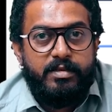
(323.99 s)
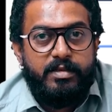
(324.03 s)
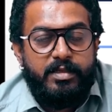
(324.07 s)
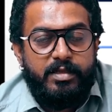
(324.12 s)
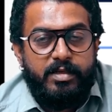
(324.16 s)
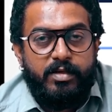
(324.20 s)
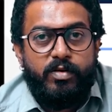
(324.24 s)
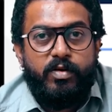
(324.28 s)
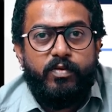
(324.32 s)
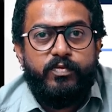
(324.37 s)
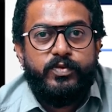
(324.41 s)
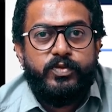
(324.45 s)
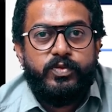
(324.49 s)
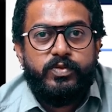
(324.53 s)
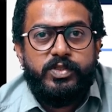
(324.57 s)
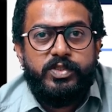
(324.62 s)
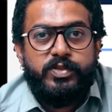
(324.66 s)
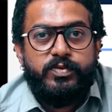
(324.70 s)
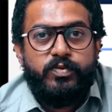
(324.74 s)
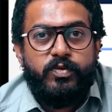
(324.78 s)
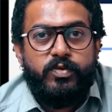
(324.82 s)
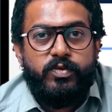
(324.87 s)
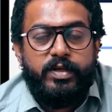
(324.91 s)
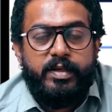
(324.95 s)
The drug of
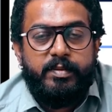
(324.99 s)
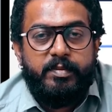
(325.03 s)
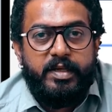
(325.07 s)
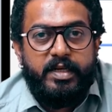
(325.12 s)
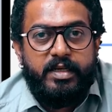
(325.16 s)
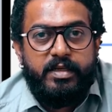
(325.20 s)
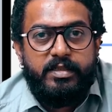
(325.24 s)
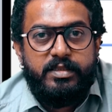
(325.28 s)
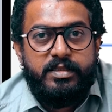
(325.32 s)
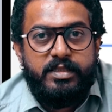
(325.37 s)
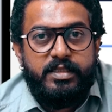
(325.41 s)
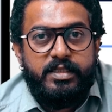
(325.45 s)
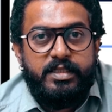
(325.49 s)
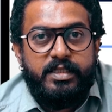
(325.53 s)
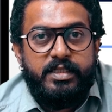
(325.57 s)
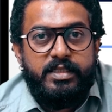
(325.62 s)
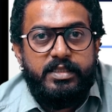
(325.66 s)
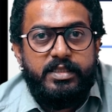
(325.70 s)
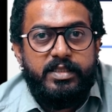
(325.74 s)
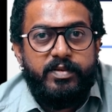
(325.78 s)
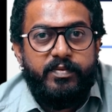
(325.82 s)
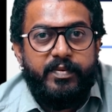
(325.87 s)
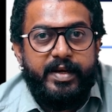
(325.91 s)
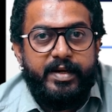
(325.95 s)
choice for MRSA
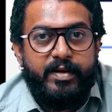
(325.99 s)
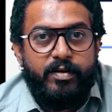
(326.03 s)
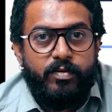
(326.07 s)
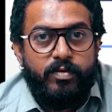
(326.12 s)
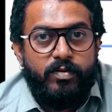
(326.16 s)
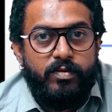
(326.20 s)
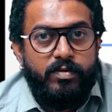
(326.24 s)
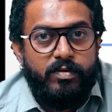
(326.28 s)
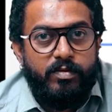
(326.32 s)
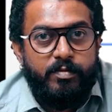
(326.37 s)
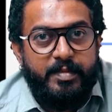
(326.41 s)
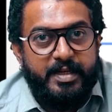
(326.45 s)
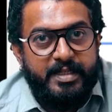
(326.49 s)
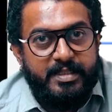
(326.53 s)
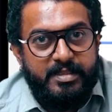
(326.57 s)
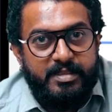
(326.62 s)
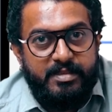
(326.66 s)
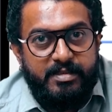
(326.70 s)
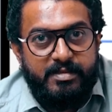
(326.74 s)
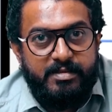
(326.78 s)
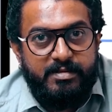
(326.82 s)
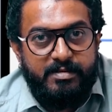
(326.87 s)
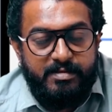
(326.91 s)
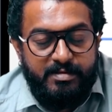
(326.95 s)
is
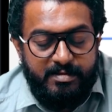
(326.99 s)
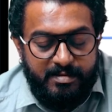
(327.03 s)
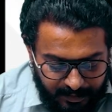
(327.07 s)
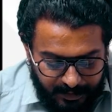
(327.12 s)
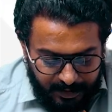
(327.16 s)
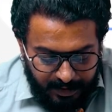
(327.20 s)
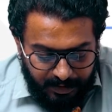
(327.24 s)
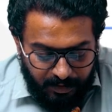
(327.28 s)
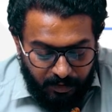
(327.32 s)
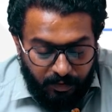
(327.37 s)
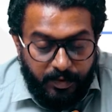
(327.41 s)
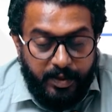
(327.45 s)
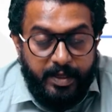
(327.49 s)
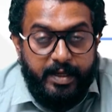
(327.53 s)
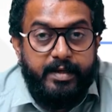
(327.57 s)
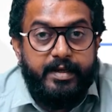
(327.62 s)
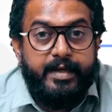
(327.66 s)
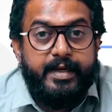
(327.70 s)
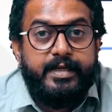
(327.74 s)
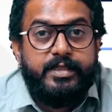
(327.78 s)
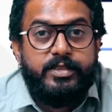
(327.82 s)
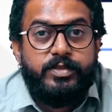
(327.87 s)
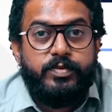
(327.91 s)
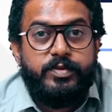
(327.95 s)
vancomycin.
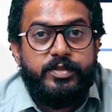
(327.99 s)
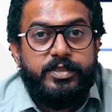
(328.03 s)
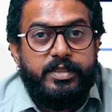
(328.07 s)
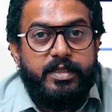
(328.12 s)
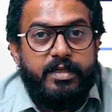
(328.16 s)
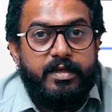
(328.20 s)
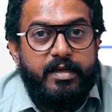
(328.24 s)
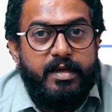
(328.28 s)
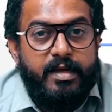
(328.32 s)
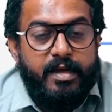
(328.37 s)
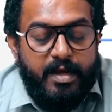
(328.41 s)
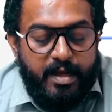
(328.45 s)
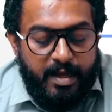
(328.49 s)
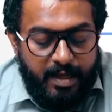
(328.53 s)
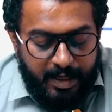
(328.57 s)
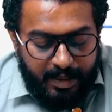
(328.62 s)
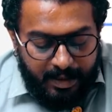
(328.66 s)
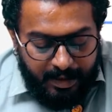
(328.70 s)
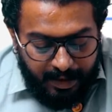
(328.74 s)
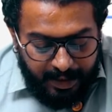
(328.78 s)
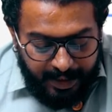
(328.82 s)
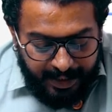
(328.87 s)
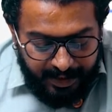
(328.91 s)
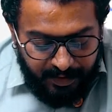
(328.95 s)
Next question.
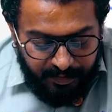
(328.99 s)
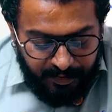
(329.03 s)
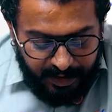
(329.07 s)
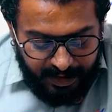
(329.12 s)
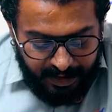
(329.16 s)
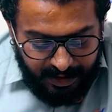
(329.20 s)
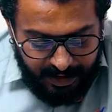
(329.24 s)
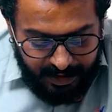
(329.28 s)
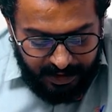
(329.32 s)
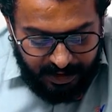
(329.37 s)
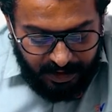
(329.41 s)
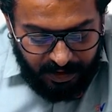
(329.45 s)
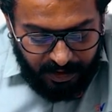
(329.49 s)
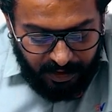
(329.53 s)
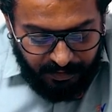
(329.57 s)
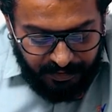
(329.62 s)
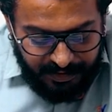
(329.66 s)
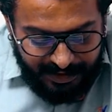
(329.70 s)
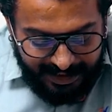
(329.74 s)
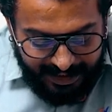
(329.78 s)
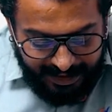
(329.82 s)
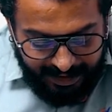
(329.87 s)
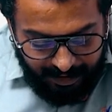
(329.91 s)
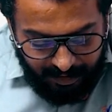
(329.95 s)
A client with history of
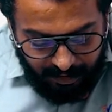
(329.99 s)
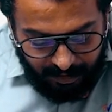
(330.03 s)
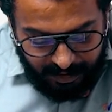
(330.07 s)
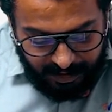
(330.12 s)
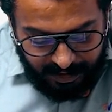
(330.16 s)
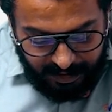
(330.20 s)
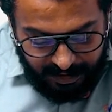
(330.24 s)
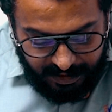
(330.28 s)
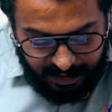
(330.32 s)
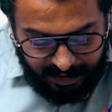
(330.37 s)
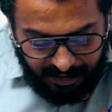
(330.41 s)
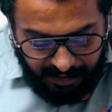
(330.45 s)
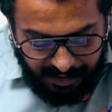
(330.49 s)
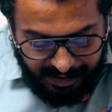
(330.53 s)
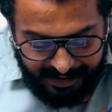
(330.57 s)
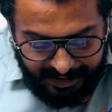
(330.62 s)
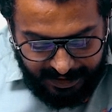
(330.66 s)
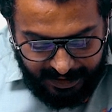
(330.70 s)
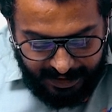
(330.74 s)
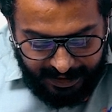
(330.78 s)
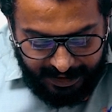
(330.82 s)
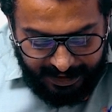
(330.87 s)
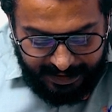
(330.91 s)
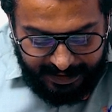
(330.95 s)
silicosis
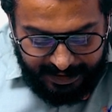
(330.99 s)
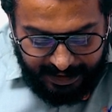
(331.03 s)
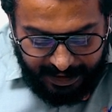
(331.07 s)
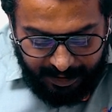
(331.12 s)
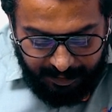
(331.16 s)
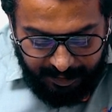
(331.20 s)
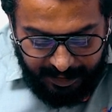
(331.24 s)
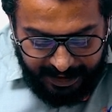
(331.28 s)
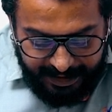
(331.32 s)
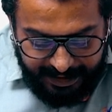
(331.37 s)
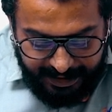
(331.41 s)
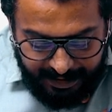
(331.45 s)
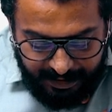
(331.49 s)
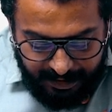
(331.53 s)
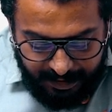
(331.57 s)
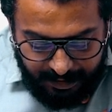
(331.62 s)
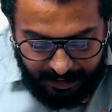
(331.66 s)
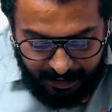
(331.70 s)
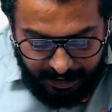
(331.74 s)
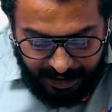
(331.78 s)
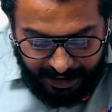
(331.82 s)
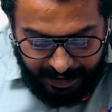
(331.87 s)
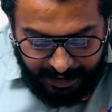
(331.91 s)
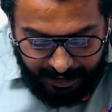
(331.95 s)
is
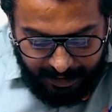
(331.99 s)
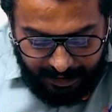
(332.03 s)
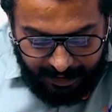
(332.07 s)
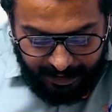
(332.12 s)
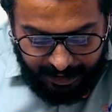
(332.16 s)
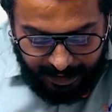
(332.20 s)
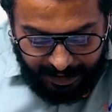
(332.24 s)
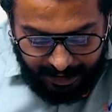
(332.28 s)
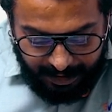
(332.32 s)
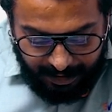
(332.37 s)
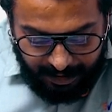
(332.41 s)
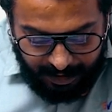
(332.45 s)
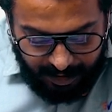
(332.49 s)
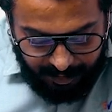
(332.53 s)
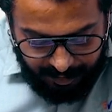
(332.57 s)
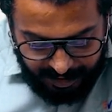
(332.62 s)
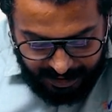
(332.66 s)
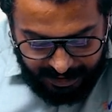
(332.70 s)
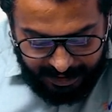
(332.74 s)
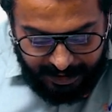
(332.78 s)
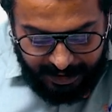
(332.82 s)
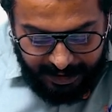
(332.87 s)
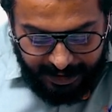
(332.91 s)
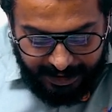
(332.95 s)
admitted and
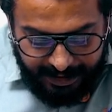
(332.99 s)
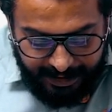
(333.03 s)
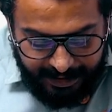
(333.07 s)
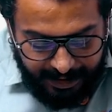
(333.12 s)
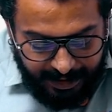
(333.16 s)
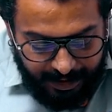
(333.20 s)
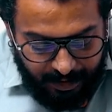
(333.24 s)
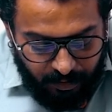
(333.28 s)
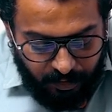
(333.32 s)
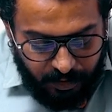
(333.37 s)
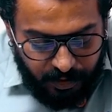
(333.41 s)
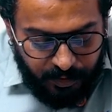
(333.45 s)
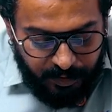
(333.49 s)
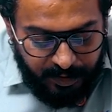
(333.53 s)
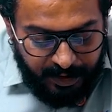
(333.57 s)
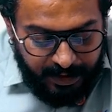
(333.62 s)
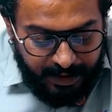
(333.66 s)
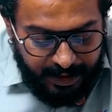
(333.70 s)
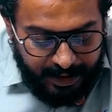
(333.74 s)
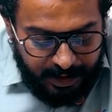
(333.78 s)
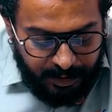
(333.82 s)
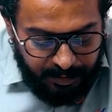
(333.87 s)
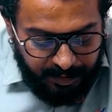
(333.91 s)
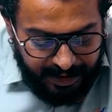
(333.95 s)
diagnosed
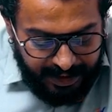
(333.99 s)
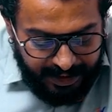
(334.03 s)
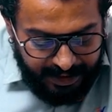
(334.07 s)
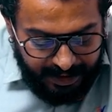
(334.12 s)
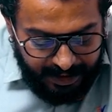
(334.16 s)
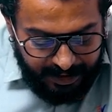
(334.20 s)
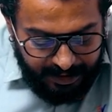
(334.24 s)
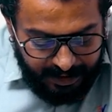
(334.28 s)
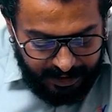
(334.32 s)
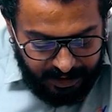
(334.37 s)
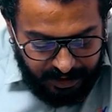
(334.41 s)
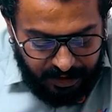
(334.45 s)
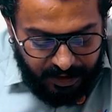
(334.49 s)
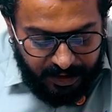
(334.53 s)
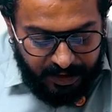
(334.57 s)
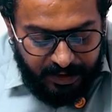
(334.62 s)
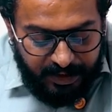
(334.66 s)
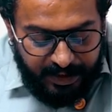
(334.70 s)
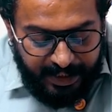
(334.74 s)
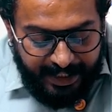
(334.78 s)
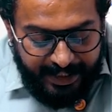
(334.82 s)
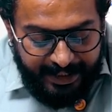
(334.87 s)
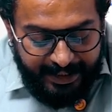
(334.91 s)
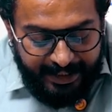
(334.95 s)
with respiratory
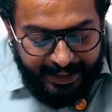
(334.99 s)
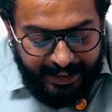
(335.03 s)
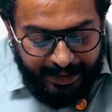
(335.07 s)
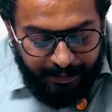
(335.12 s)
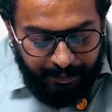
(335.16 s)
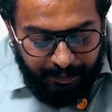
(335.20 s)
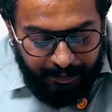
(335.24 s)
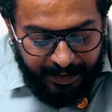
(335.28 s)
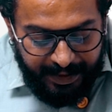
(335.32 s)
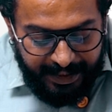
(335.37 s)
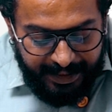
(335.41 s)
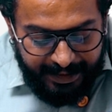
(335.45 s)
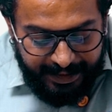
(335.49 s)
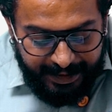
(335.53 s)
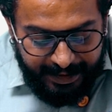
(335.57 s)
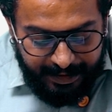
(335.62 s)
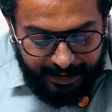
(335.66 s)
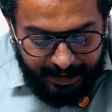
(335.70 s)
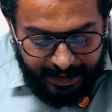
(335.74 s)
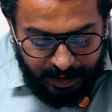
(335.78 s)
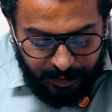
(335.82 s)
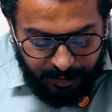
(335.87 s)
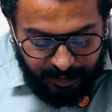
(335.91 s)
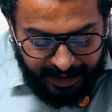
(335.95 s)
distress and
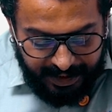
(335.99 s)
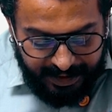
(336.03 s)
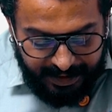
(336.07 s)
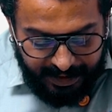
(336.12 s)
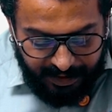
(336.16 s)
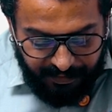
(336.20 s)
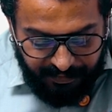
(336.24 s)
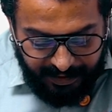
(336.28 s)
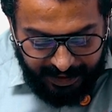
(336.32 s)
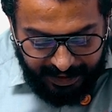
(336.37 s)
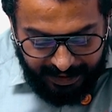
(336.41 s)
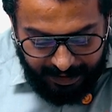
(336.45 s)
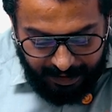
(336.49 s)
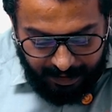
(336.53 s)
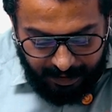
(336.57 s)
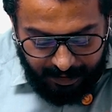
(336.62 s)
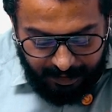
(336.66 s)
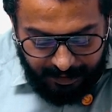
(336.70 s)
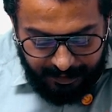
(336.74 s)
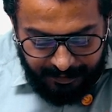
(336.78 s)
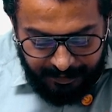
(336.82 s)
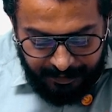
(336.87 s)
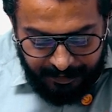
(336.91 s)
impending respiratory failure.